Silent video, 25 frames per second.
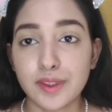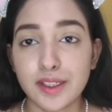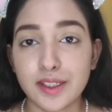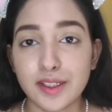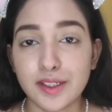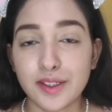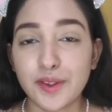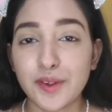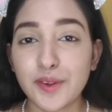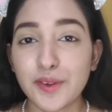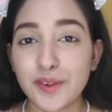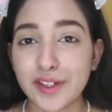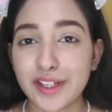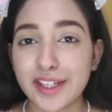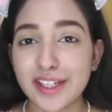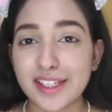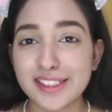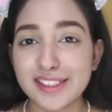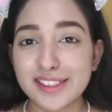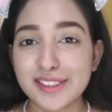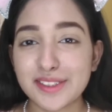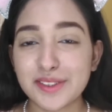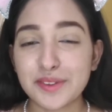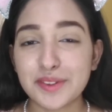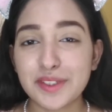Okay,
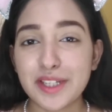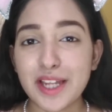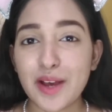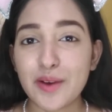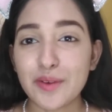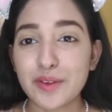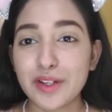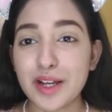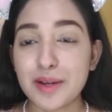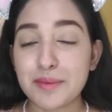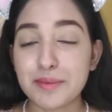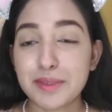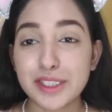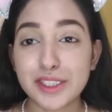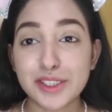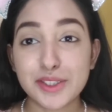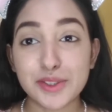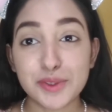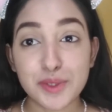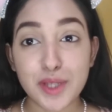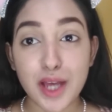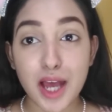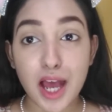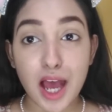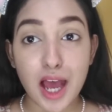so now coming to
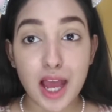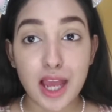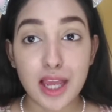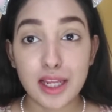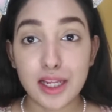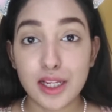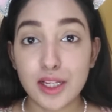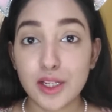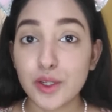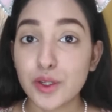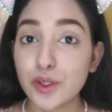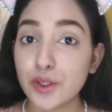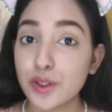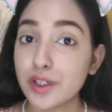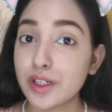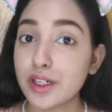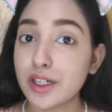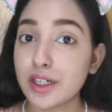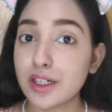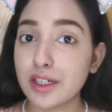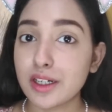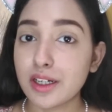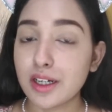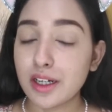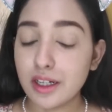the eye look,
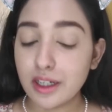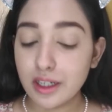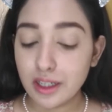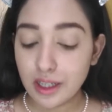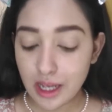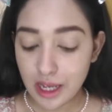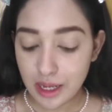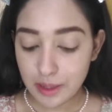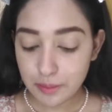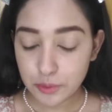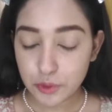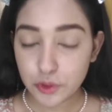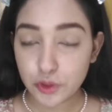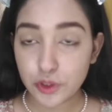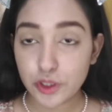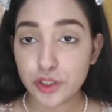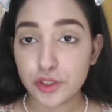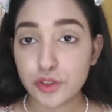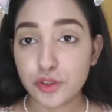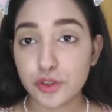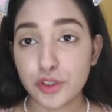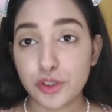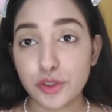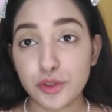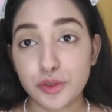I'm going to
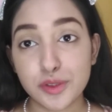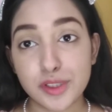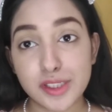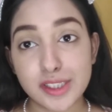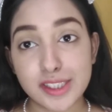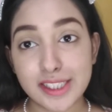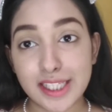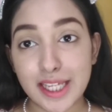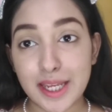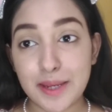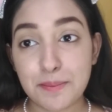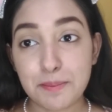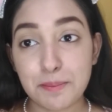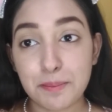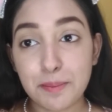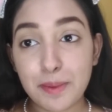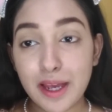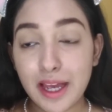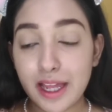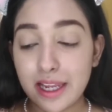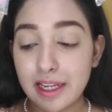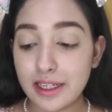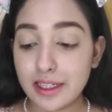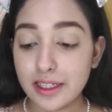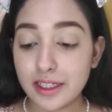use the same
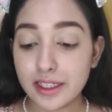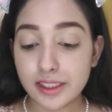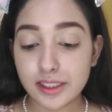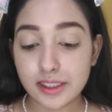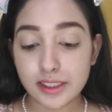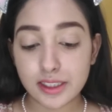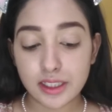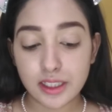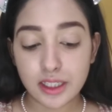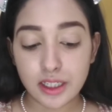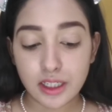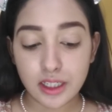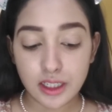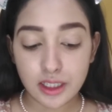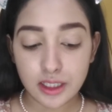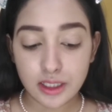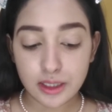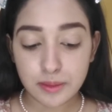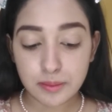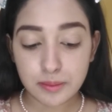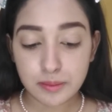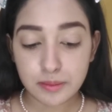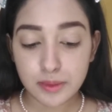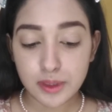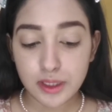palette.
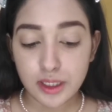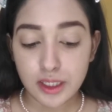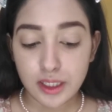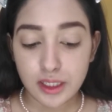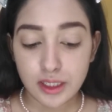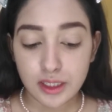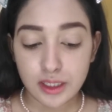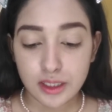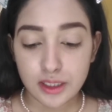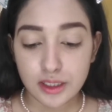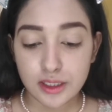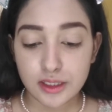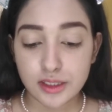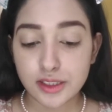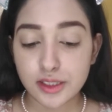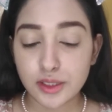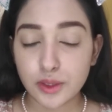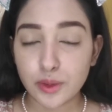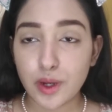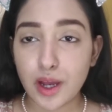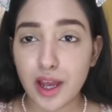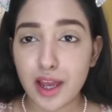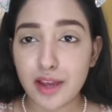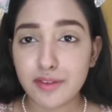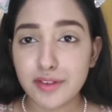So
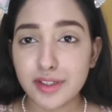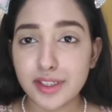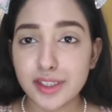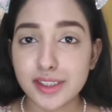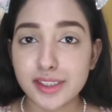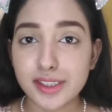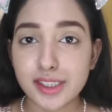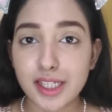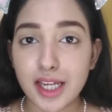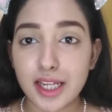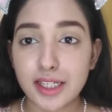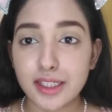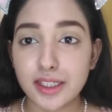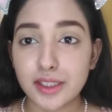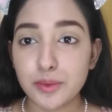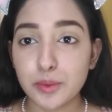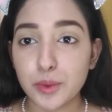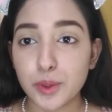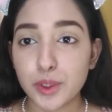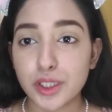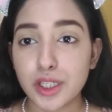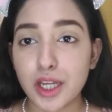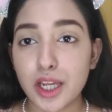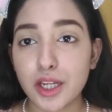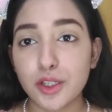I haven't decided
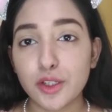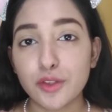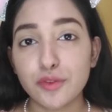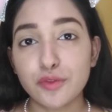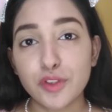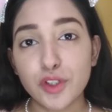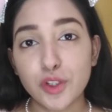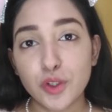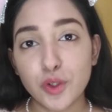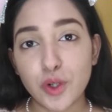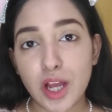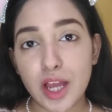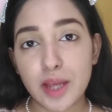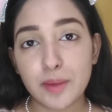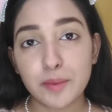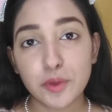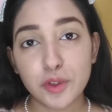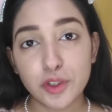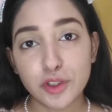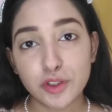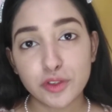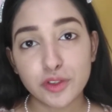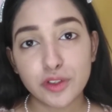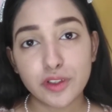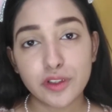what kind of look I'm going
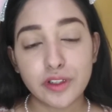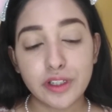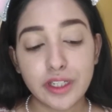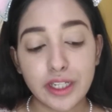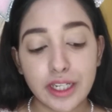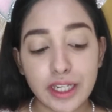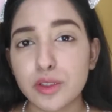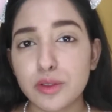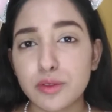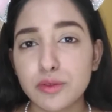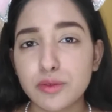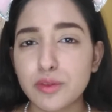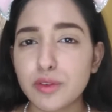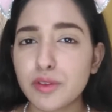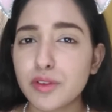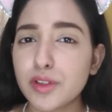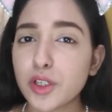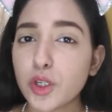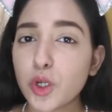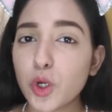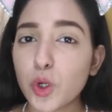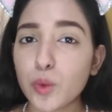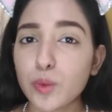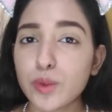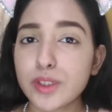to create. We will
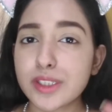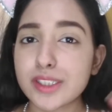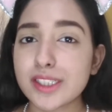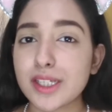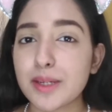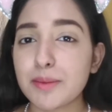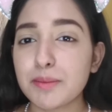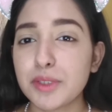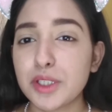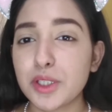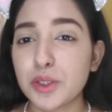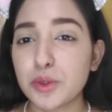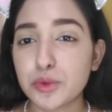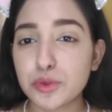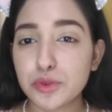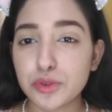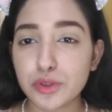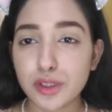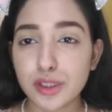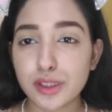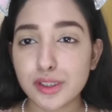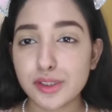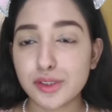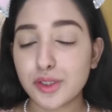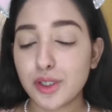go with some
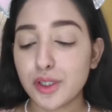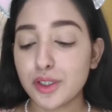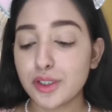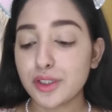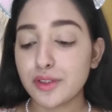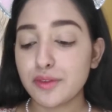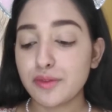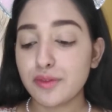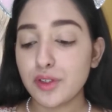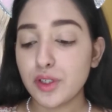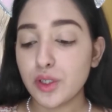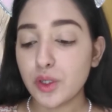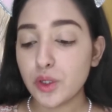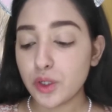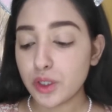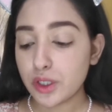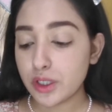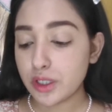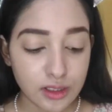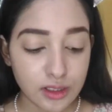neutral sort of look.